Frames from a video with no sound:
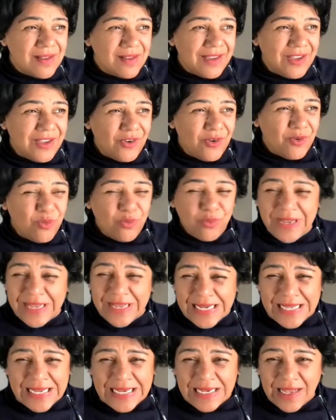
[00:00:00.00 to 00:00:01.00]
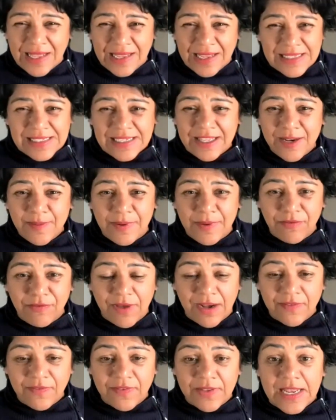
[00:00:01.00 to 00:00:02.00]
you know, really, like, is it going to be
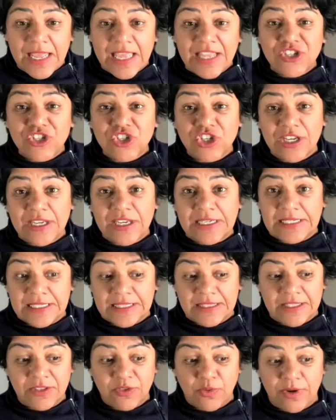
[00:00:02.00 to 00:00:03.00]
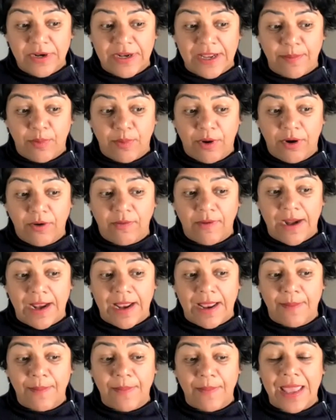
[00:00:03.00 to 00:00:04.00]
relevant? And she did the 3-day
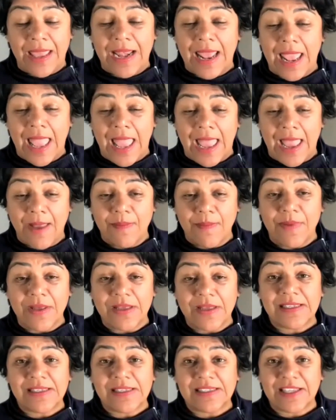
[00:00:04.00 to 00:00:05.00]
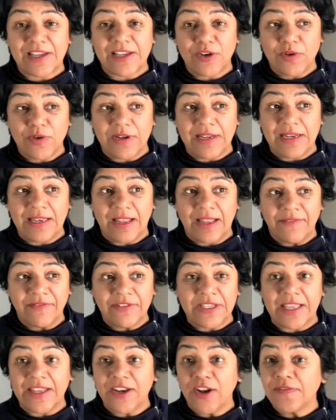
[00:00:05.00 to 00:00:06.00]
program and absolutely loved
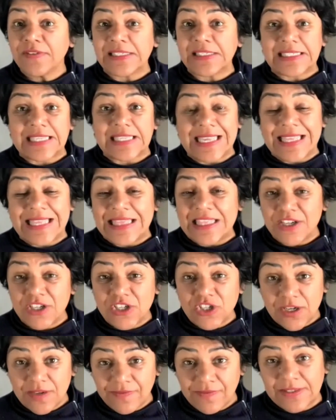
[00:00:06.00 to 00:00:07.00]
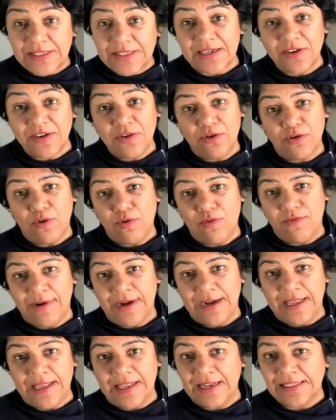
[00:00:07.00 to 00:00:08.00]
it. And I've seen the shifts in her
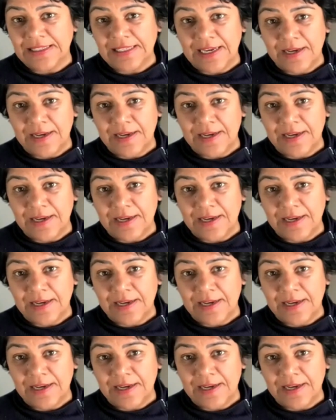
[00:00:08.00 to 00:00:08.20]
already. And it's